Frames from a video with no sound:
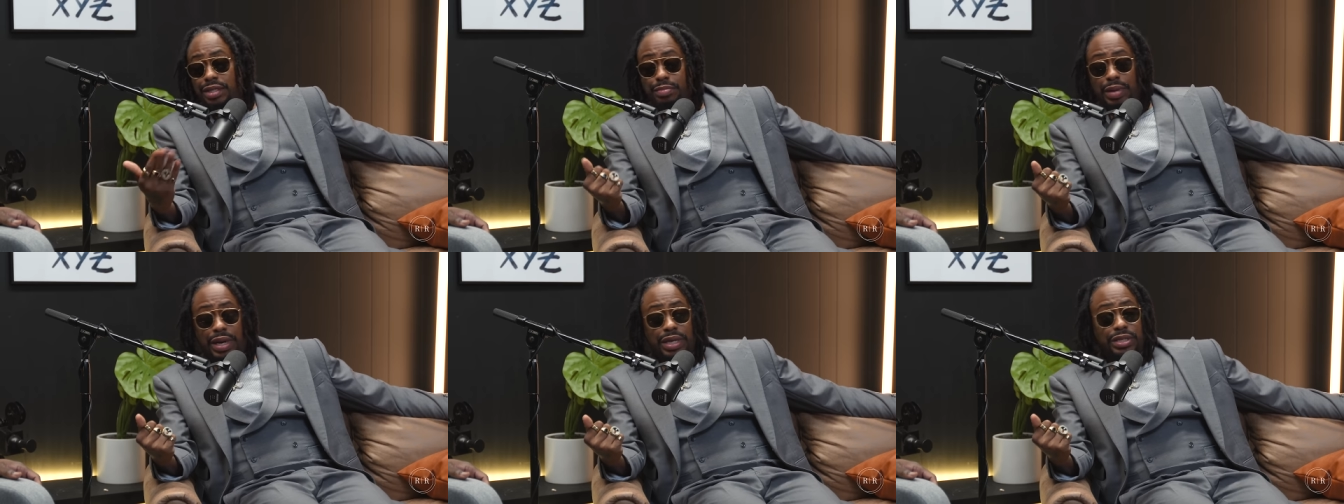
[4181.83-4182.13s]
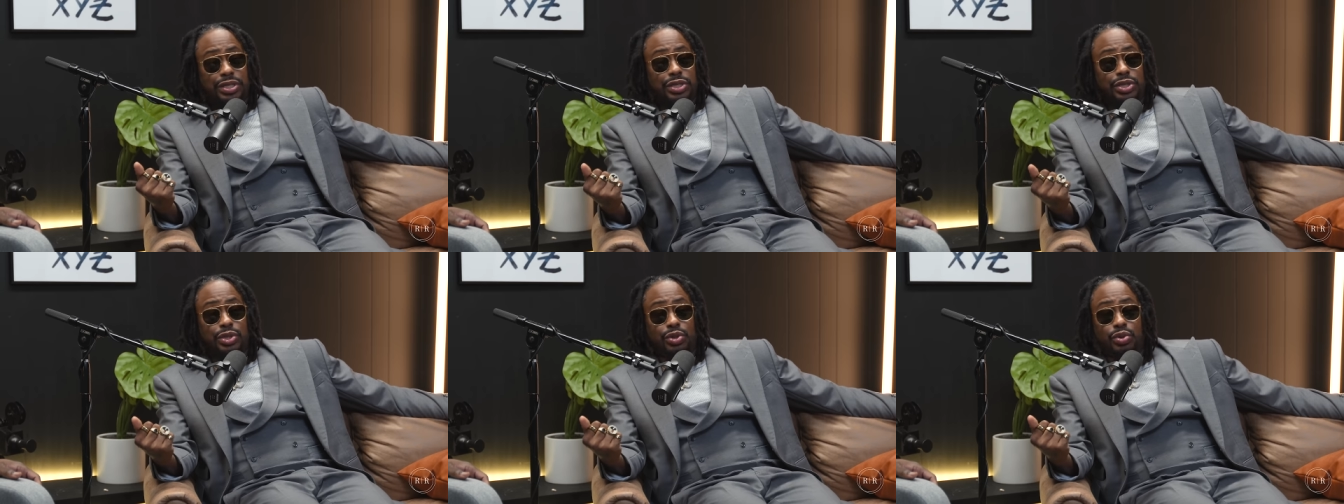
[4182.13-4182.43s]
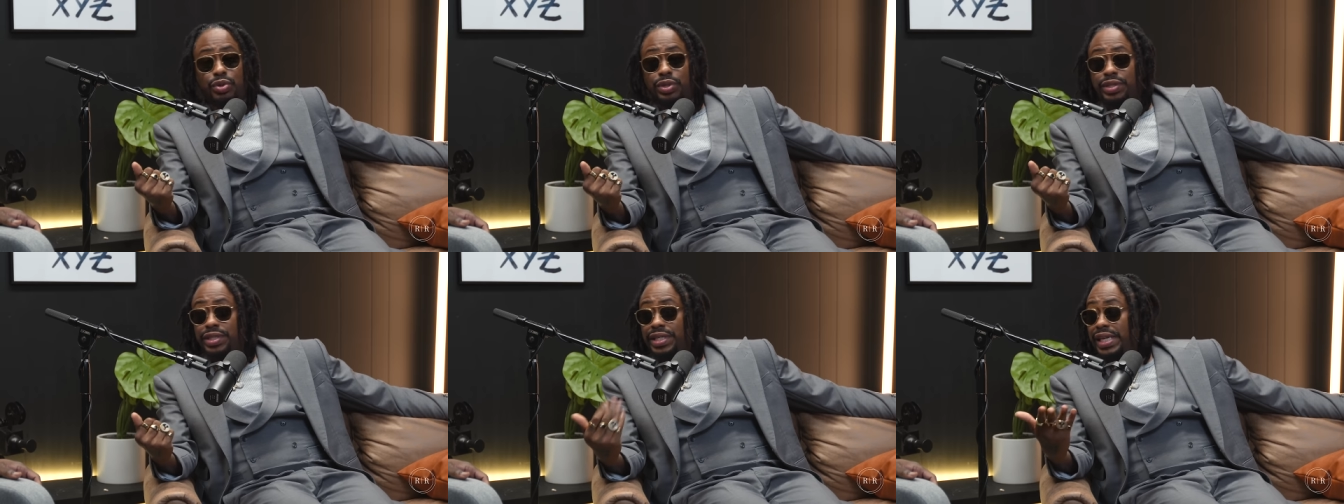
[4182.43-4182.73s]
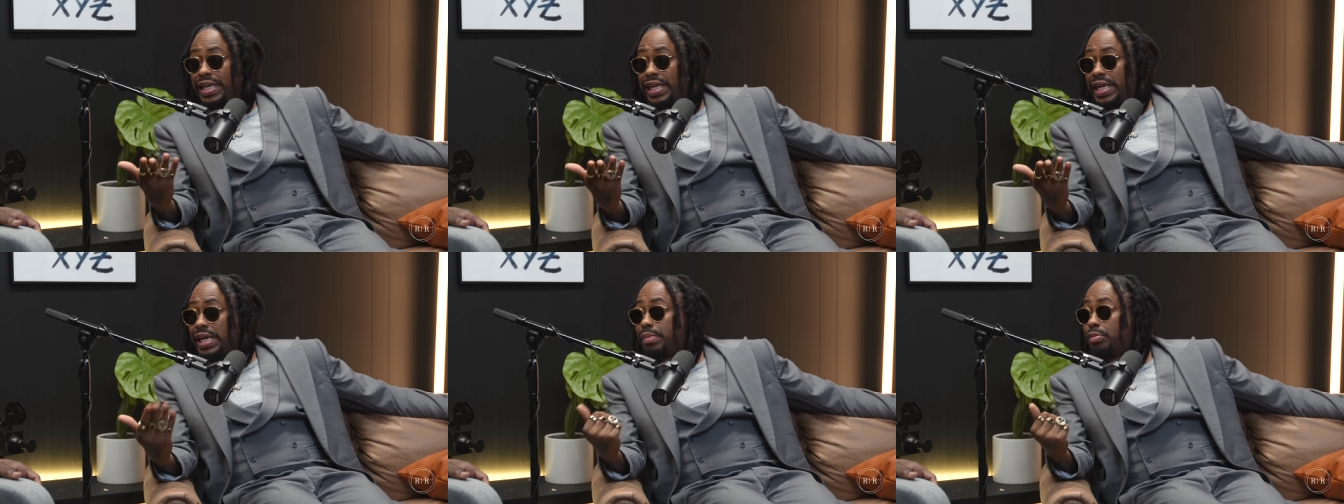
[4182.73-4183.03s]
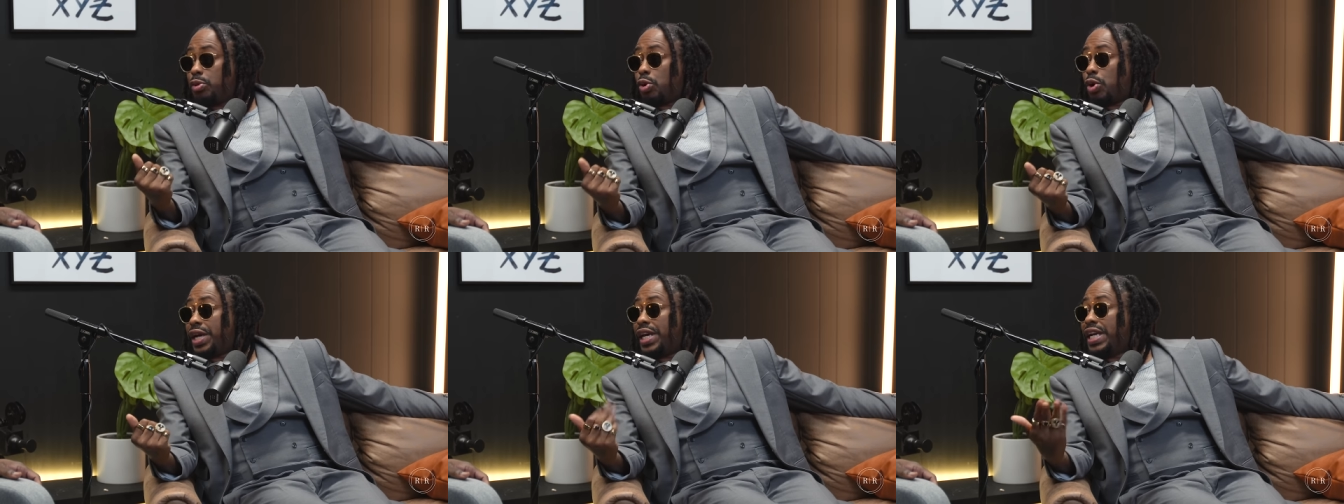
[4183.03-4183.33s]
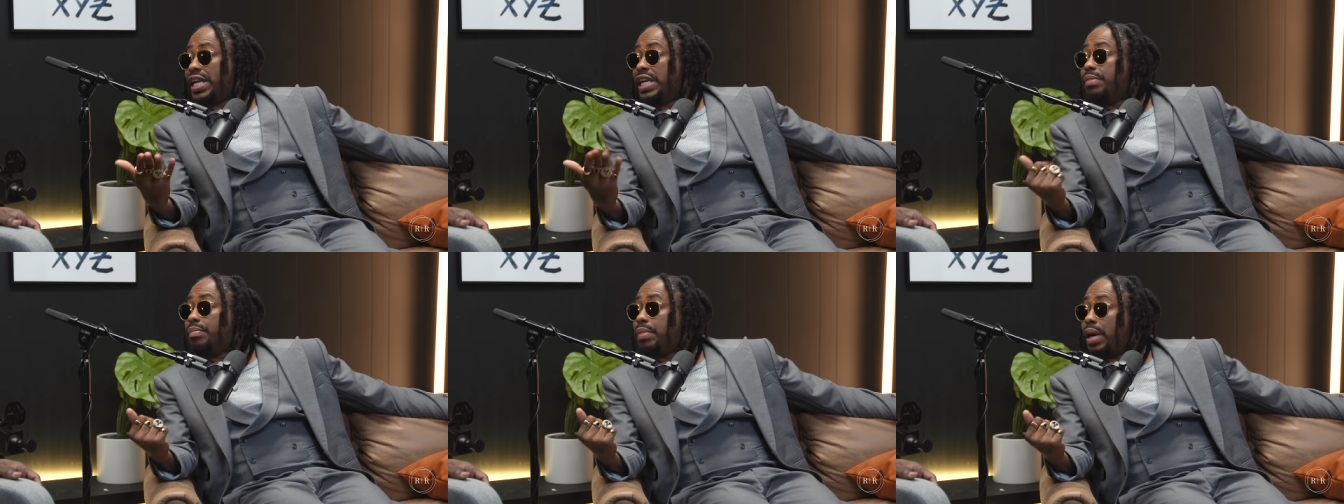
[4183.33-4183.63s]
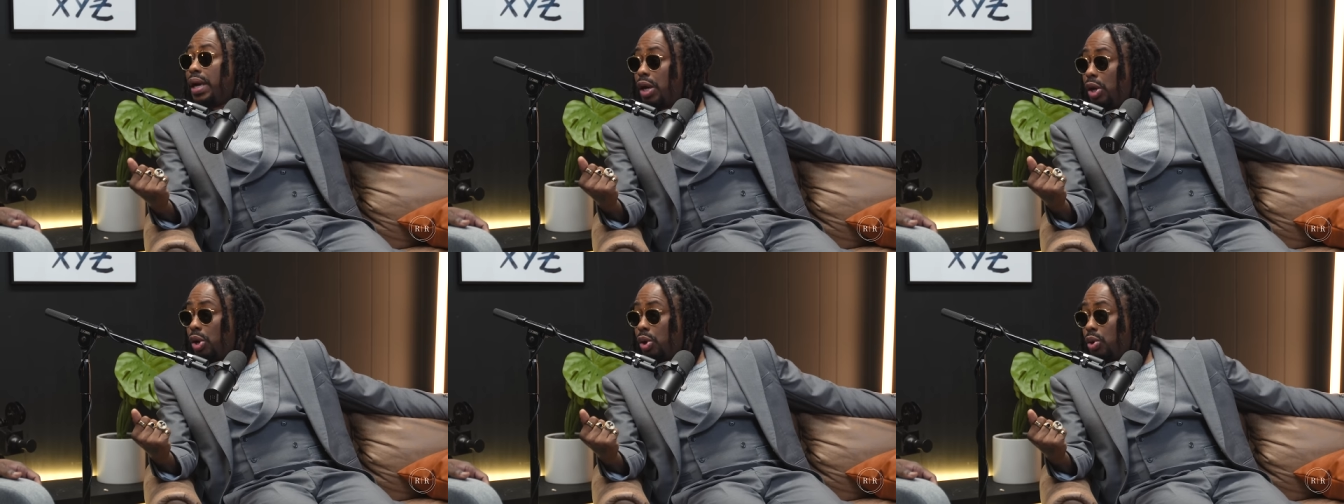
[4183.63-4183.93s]
message or a DM or an
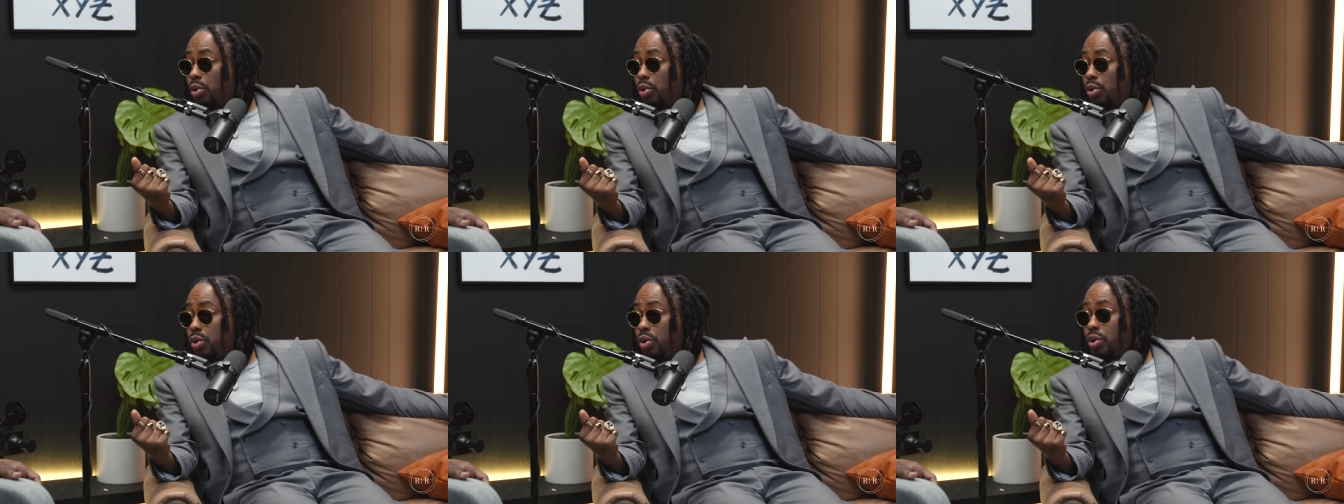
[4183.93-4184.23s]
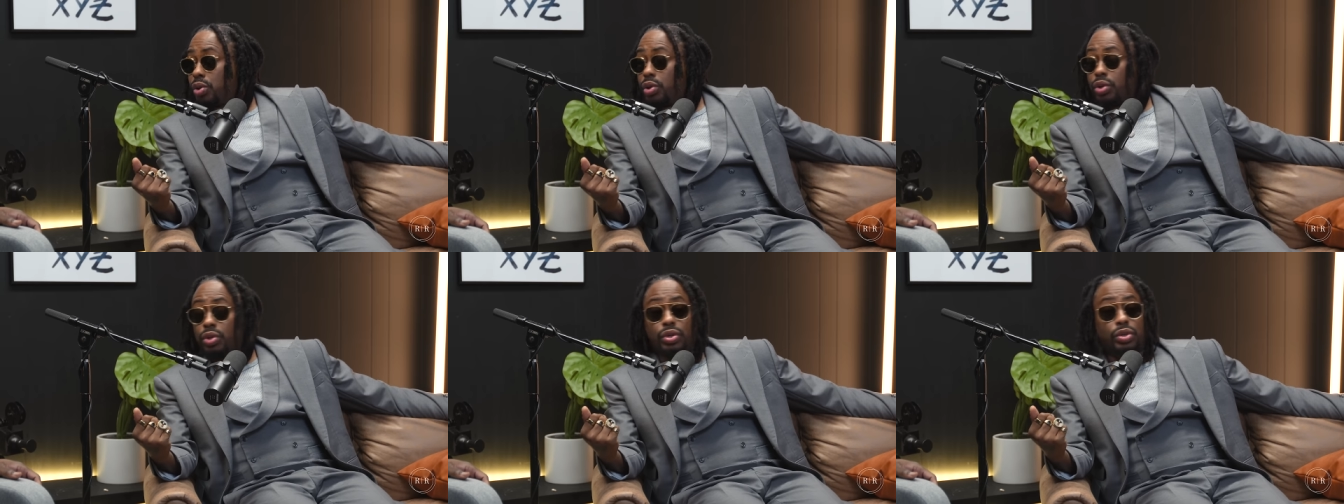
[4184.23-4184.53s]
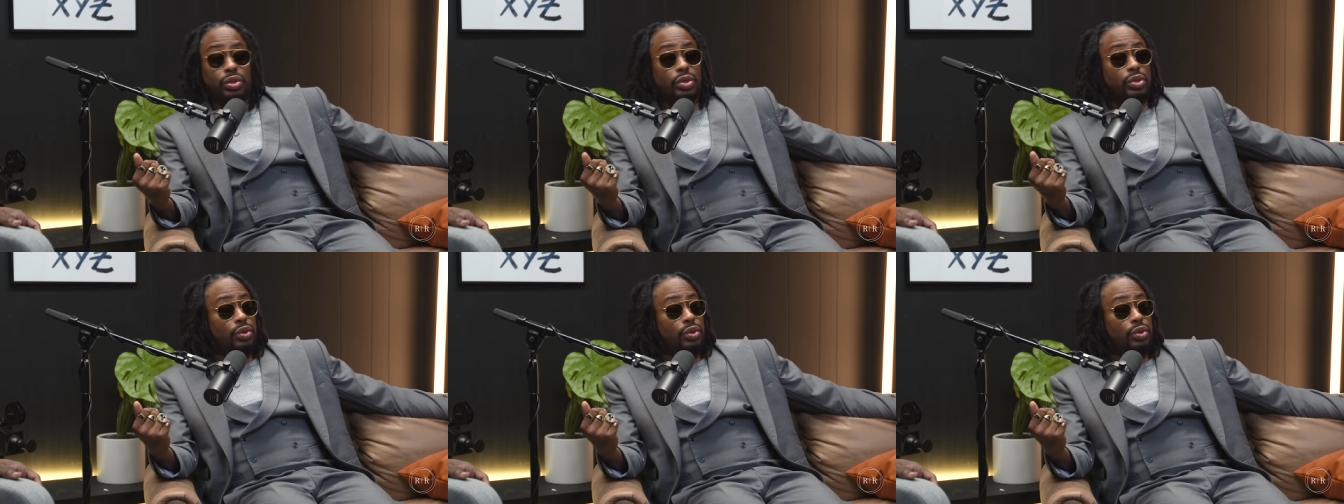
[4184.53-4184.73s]
email mm-hmm.